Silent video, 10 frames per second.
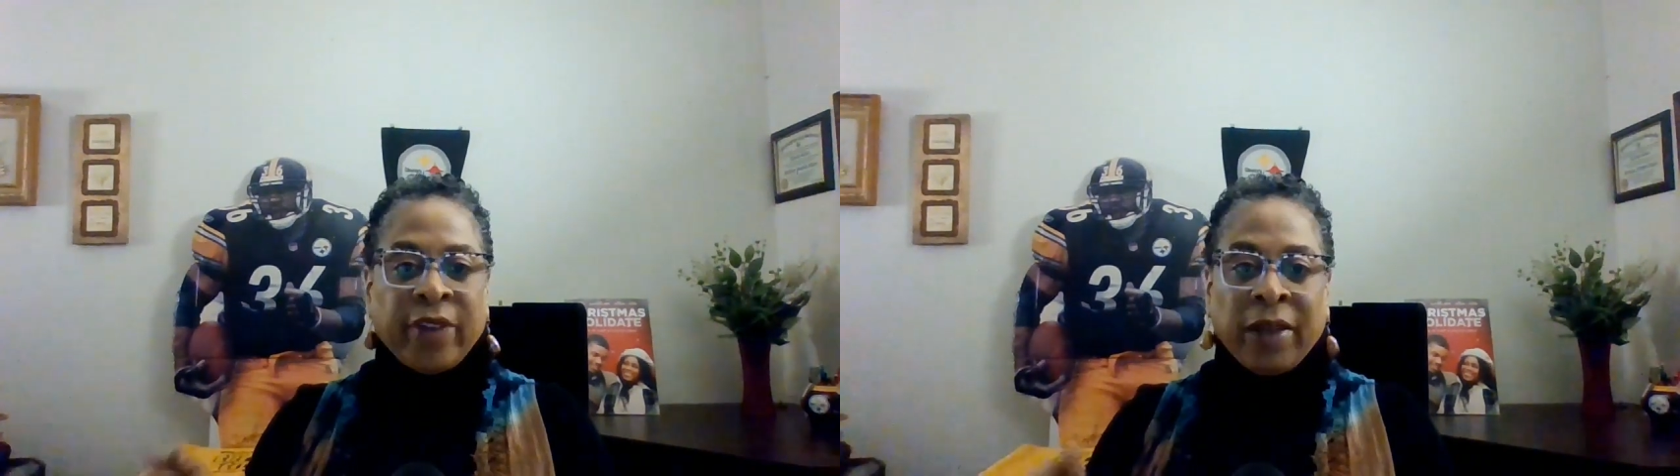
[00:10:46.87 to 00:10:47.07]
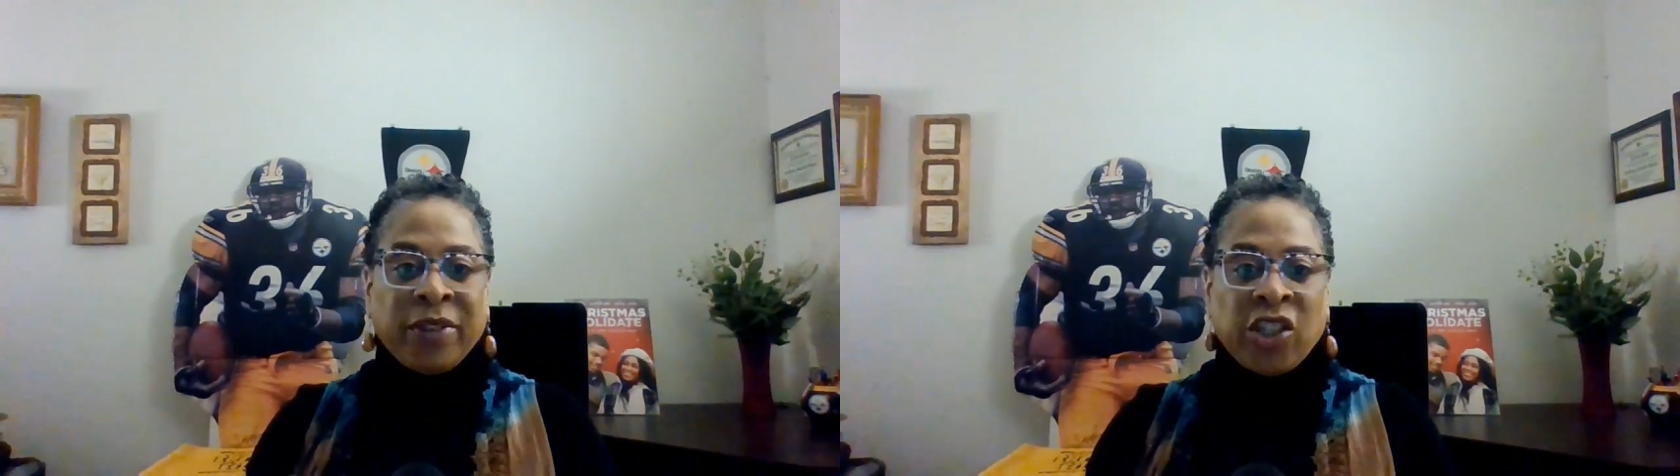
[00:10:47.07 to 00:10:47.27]

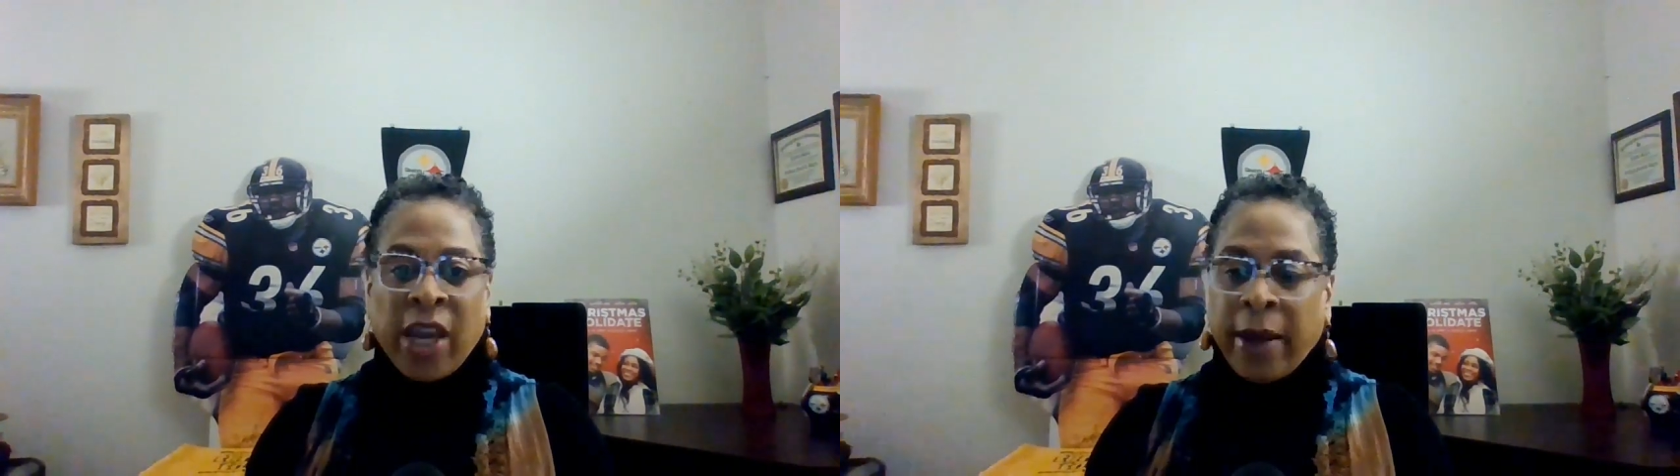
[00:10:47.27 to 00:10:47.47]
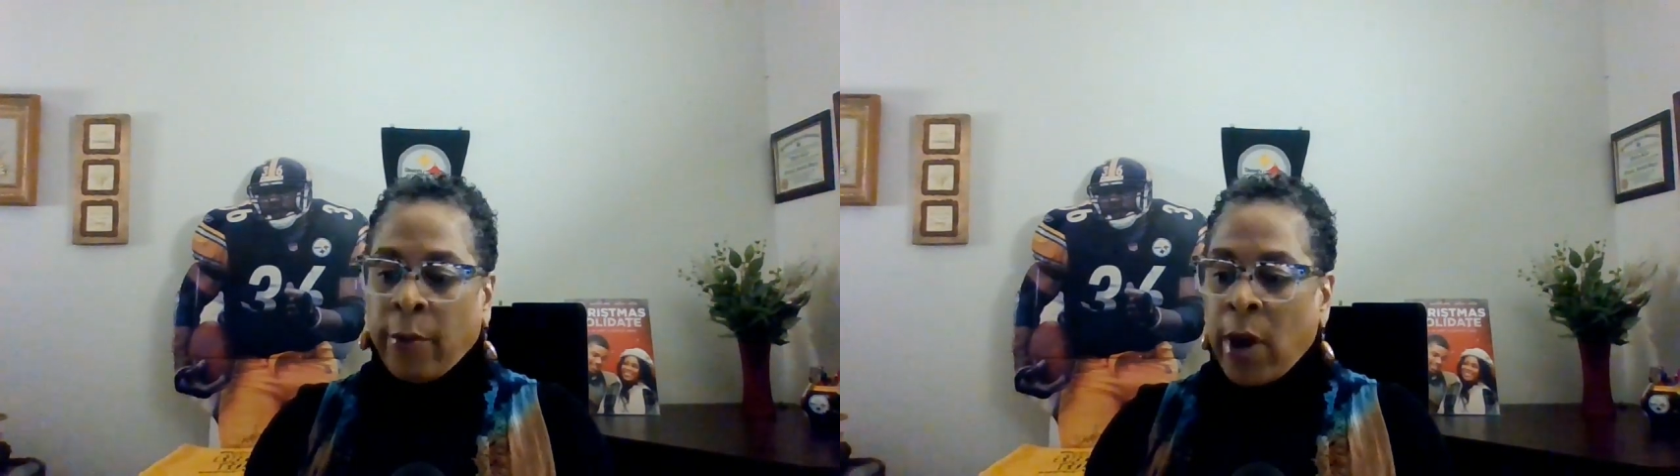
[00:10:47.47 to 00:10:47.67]
of the
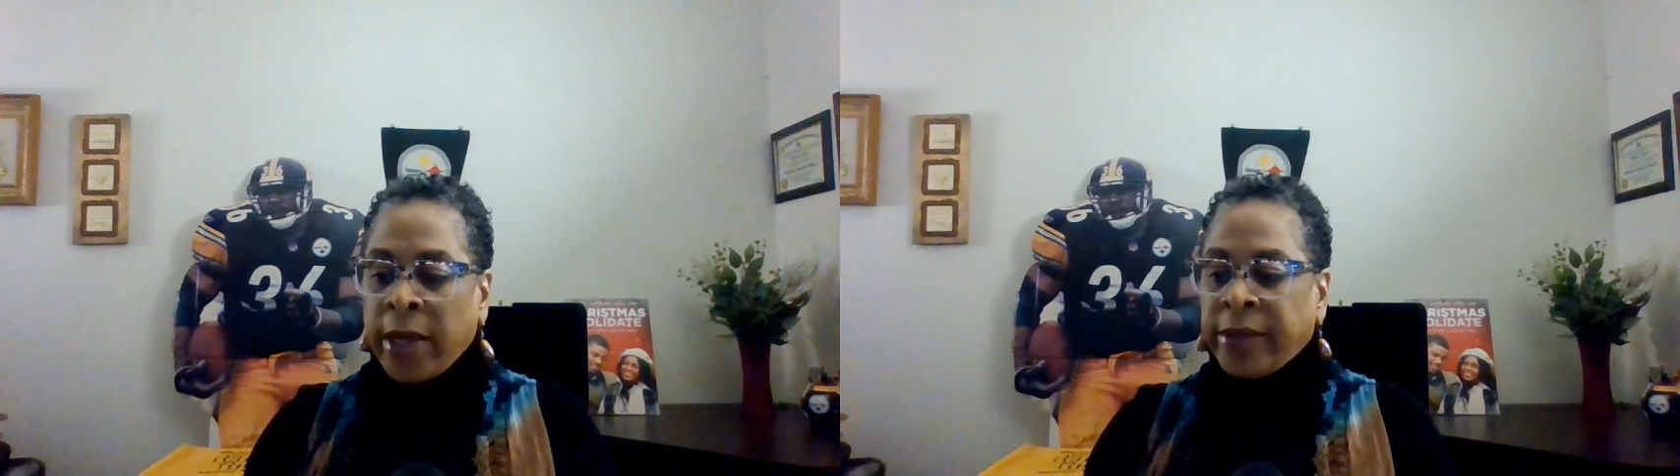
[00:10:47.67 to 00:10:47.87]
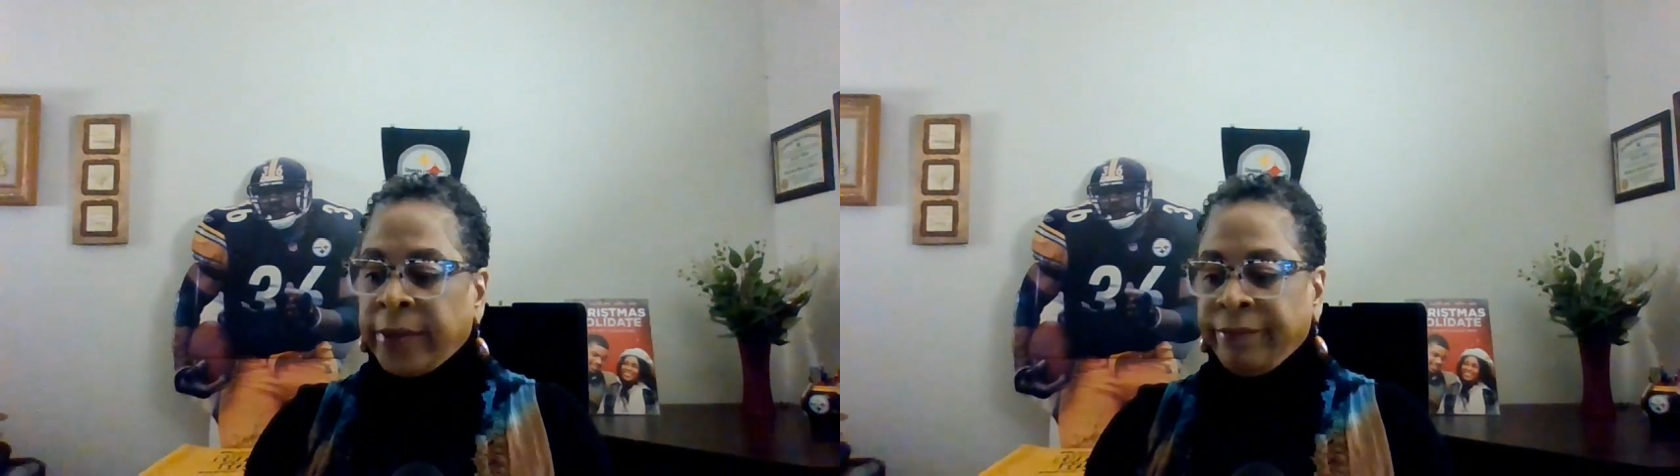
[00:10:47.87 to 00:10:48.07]

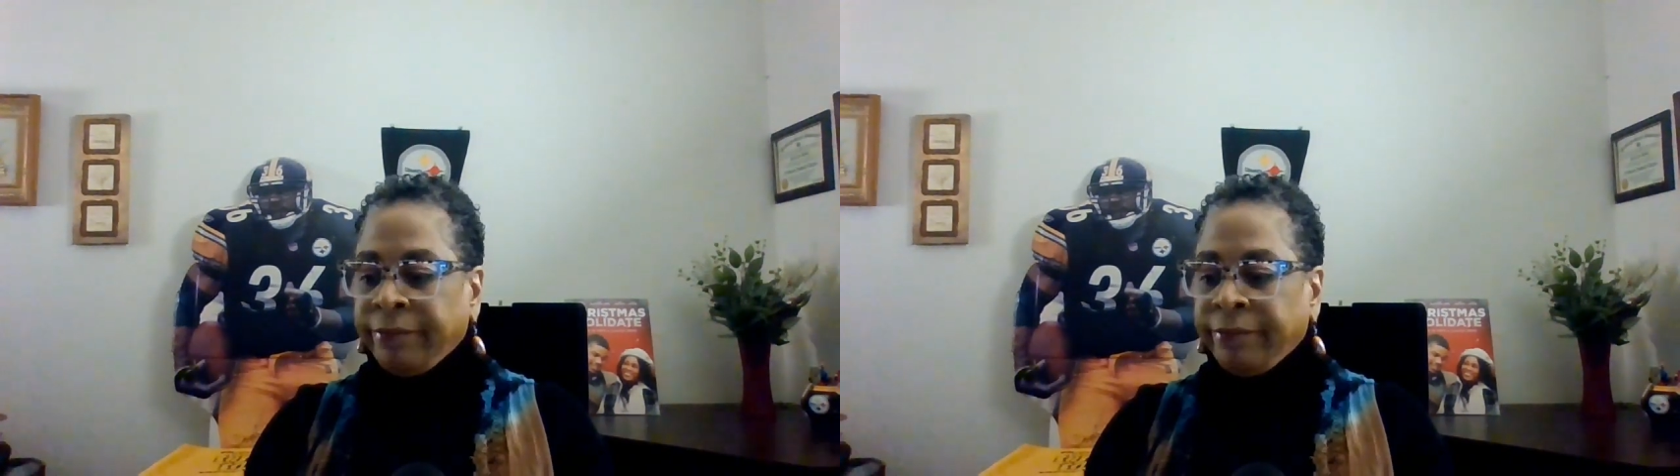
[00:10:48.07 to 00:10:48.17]
Jaguars.